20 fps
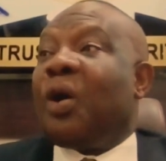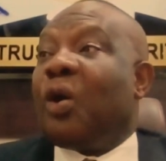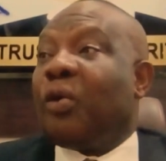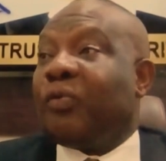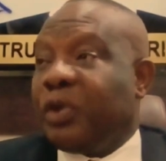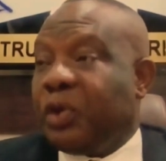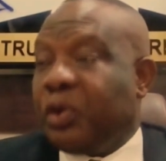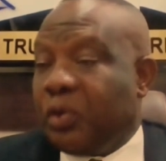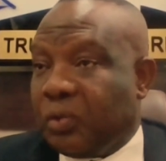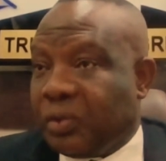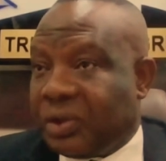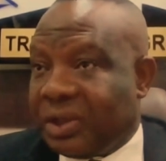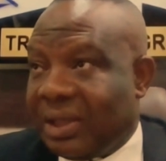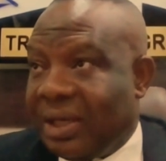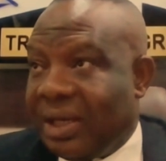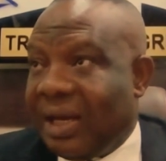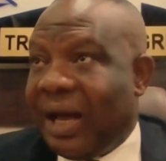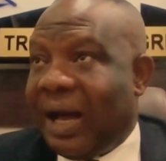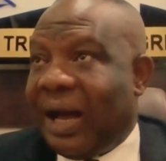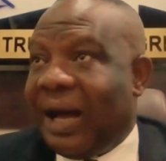of the youth.
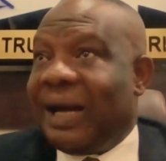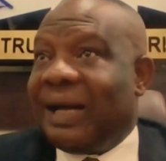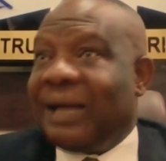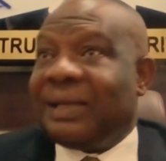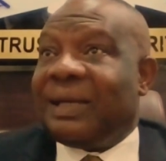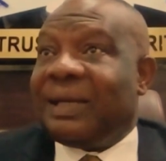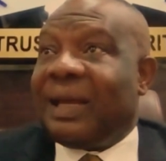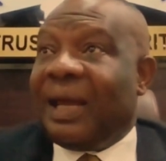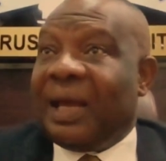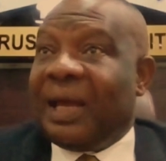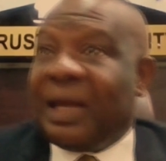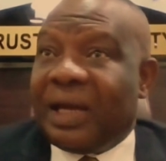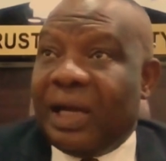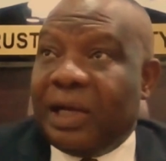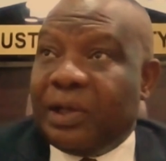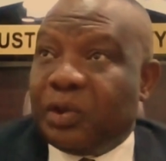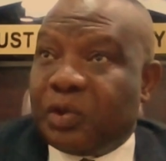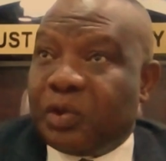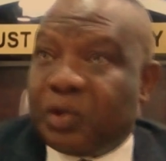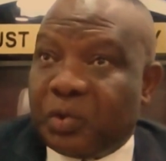And
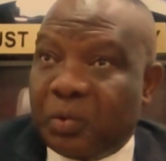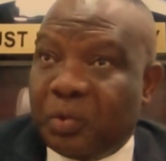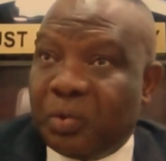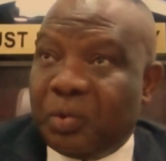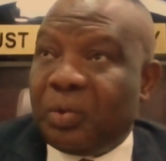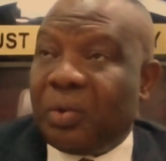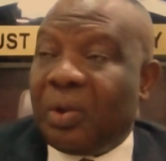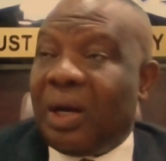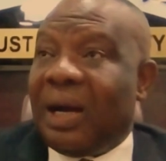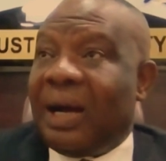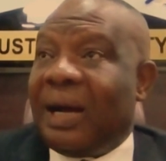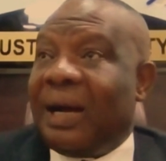again, too,